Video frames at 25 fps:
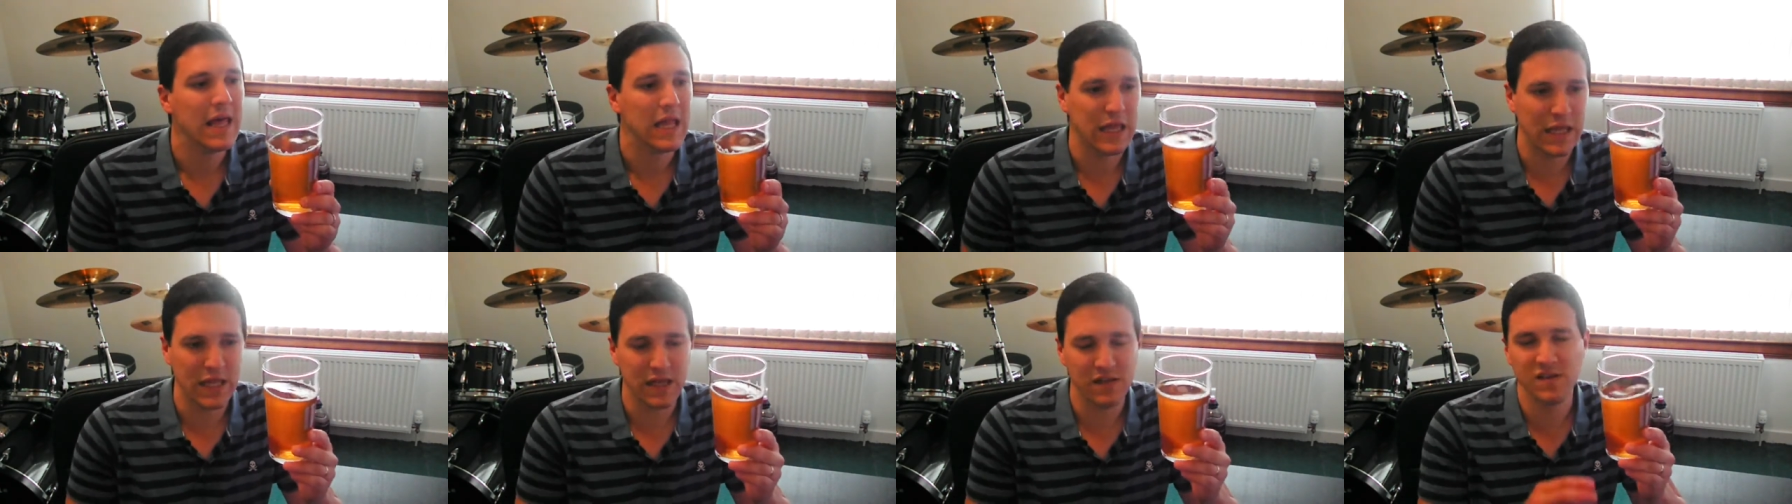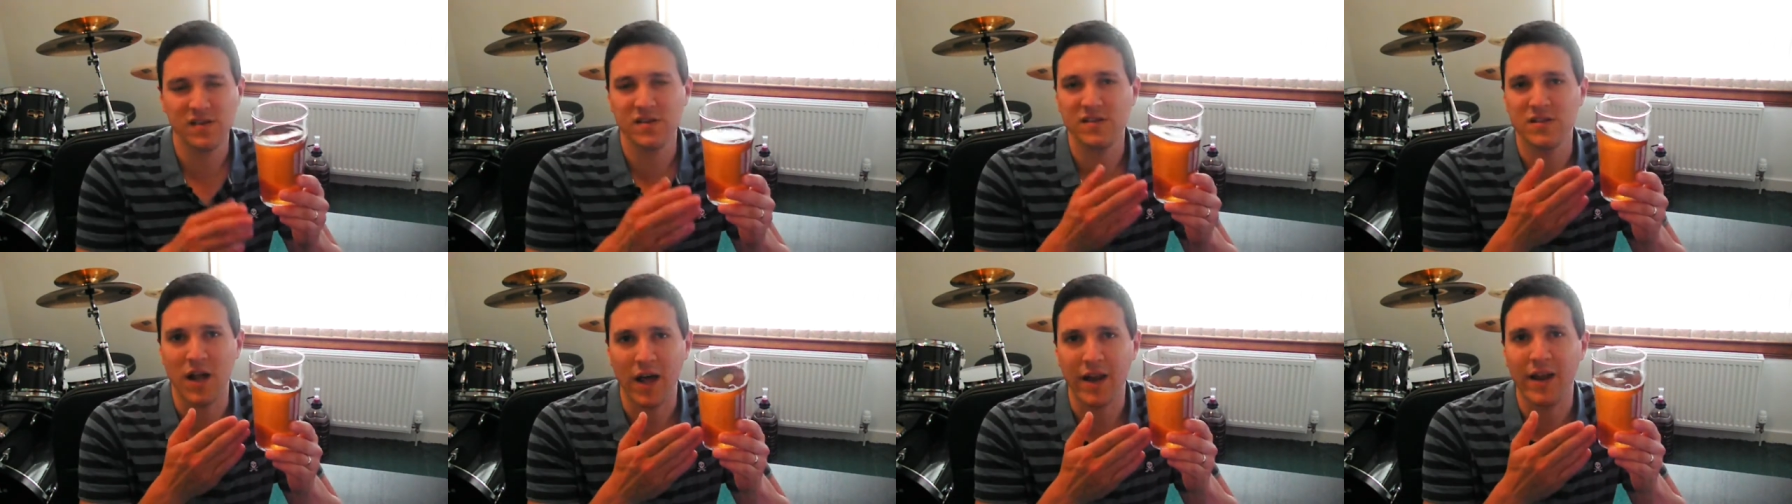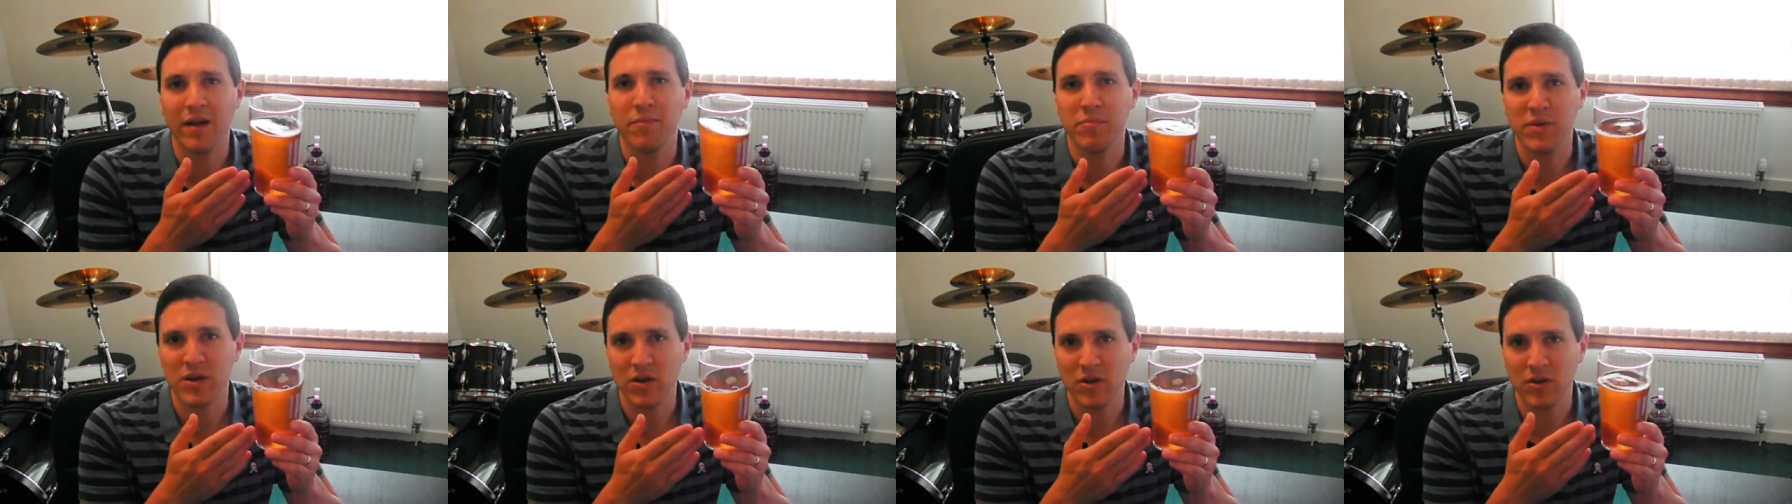This is
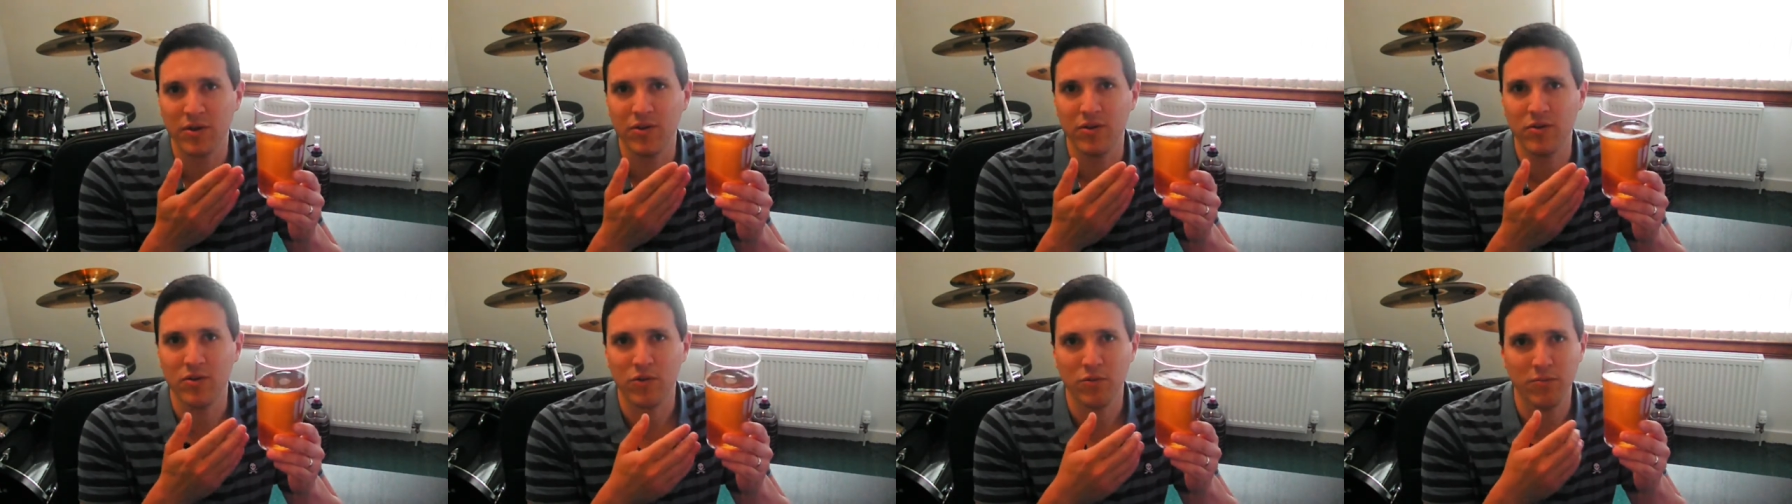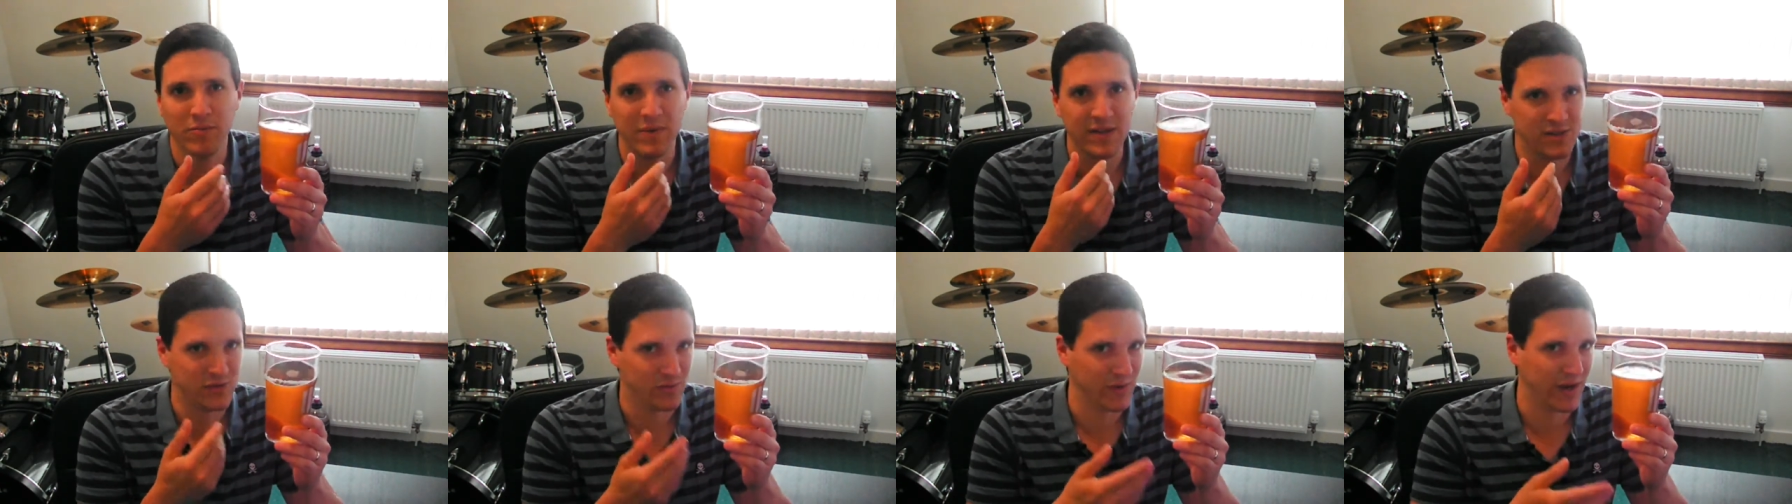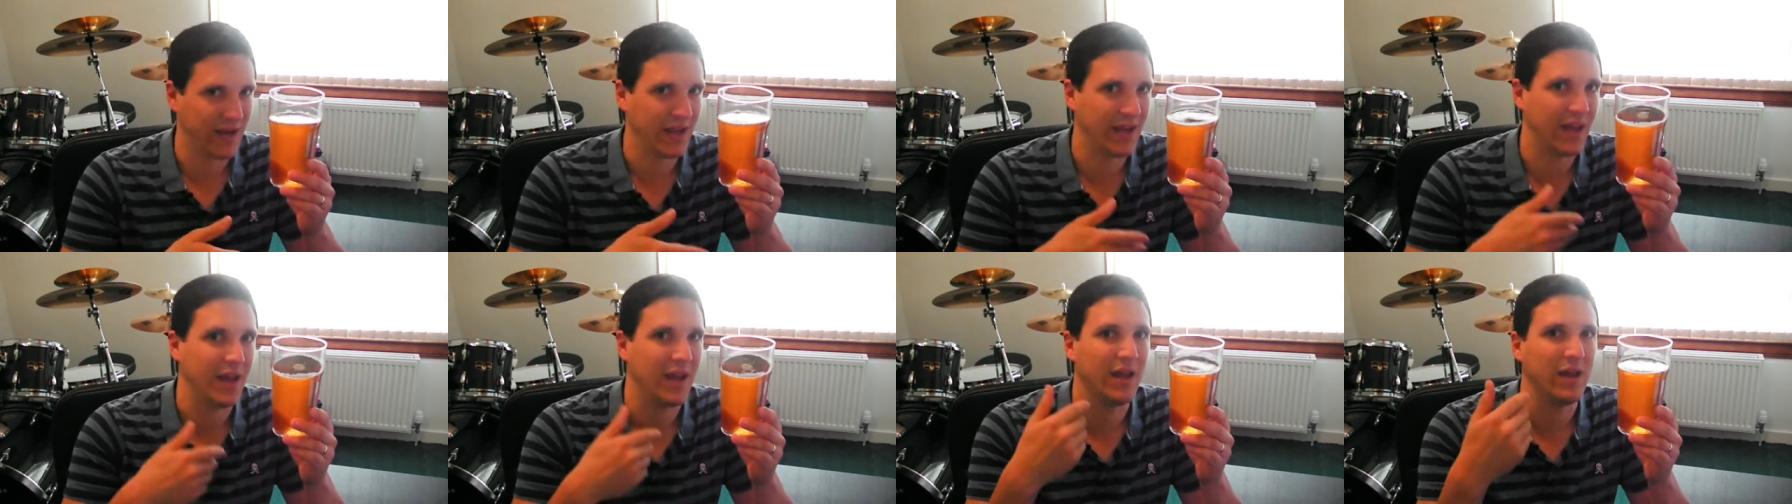not a beer you'll be
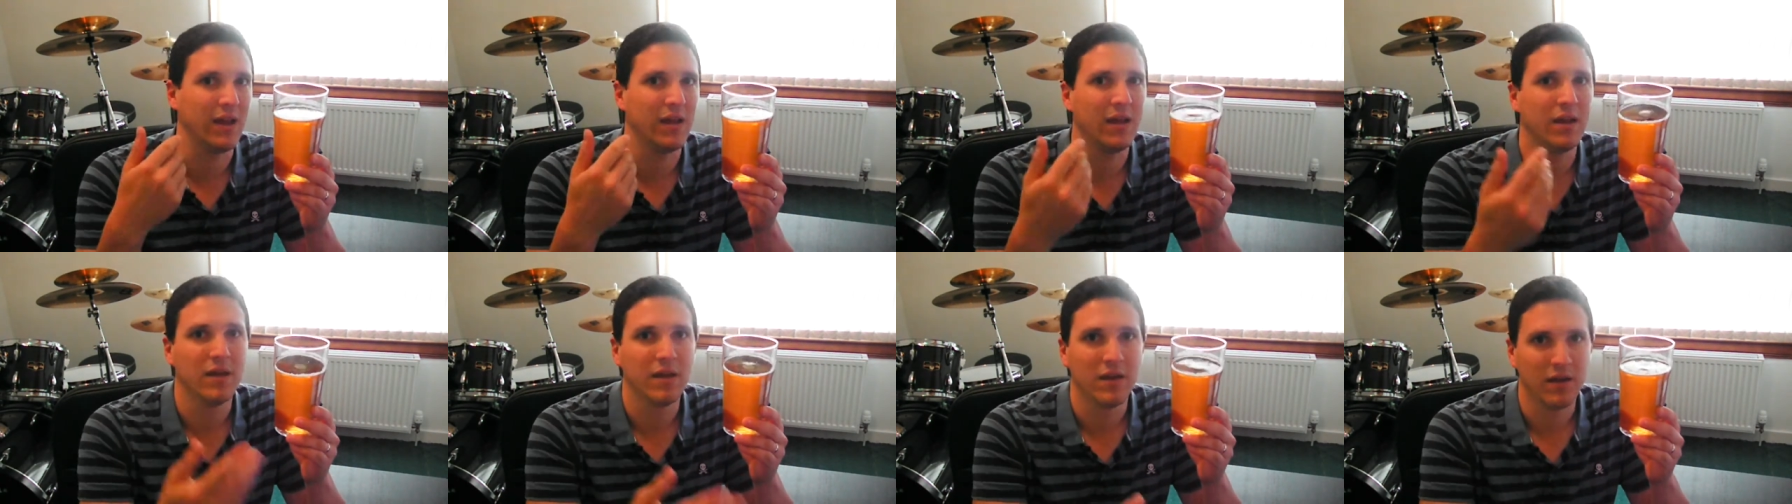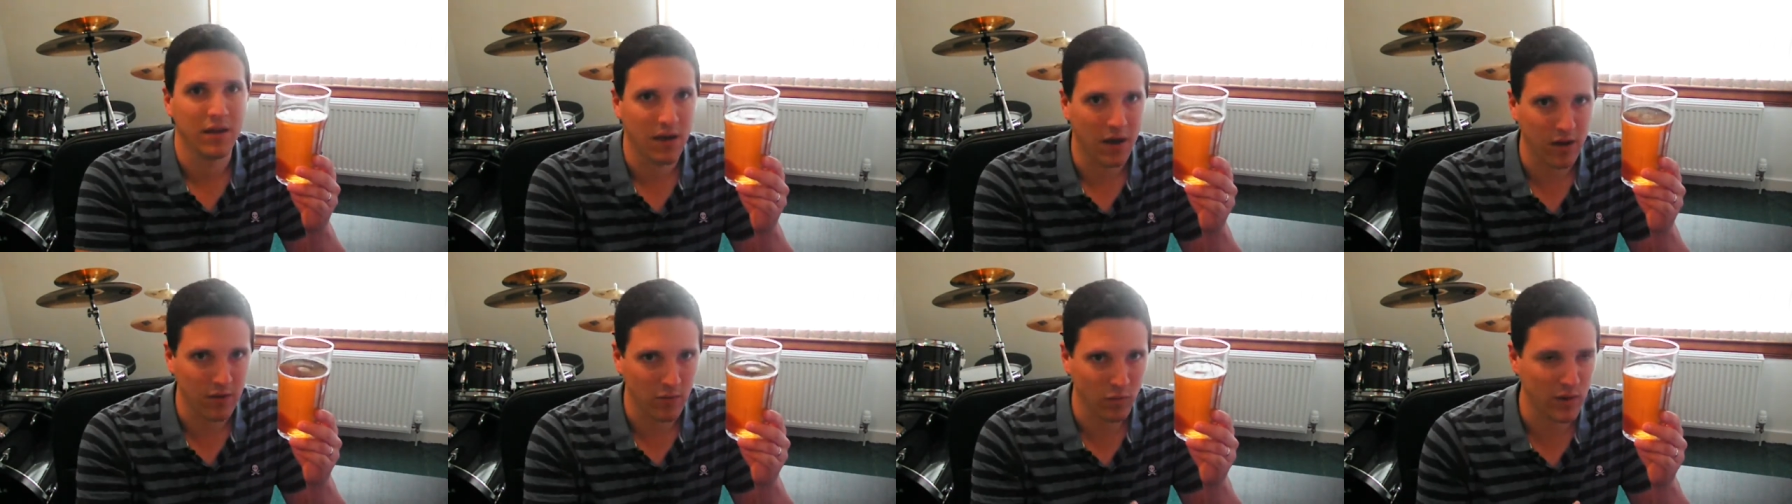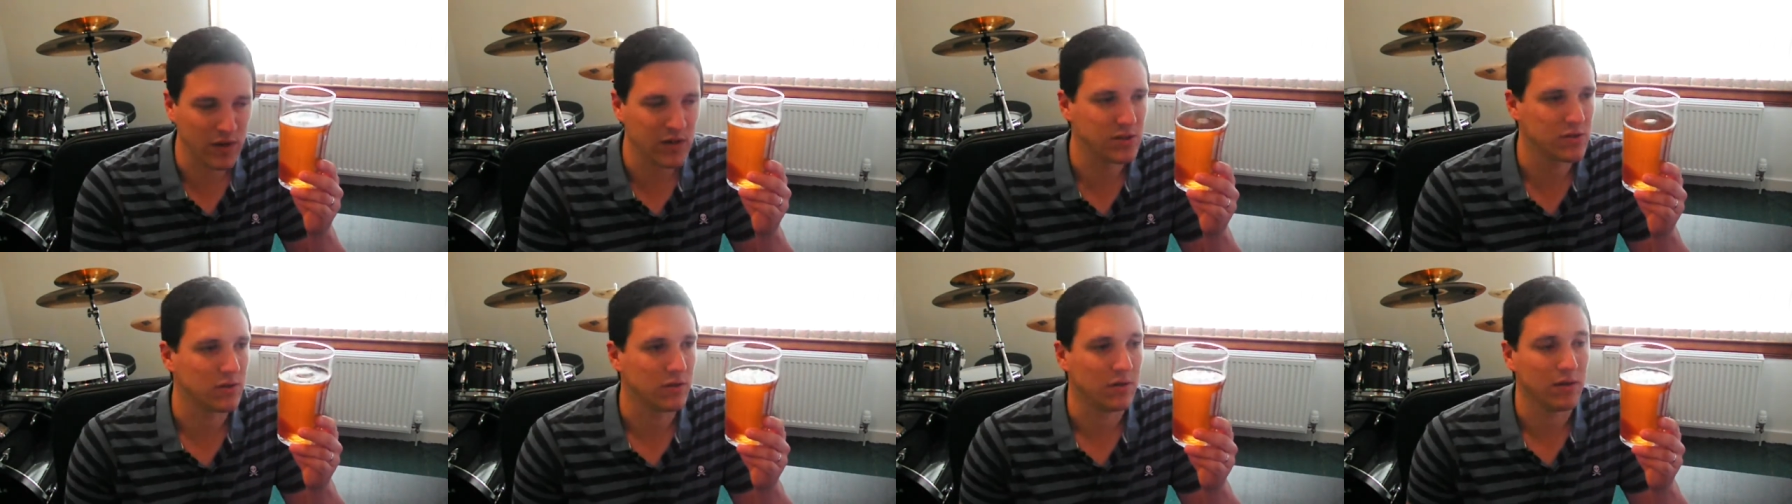drinking on
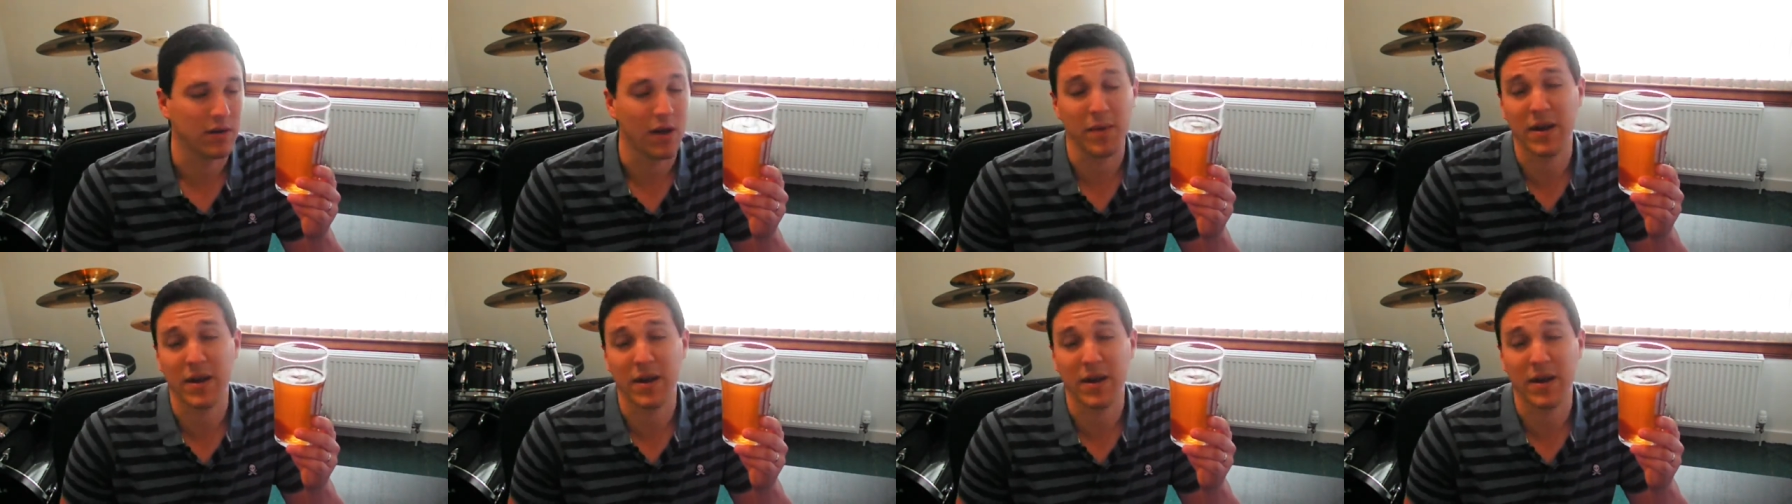winter.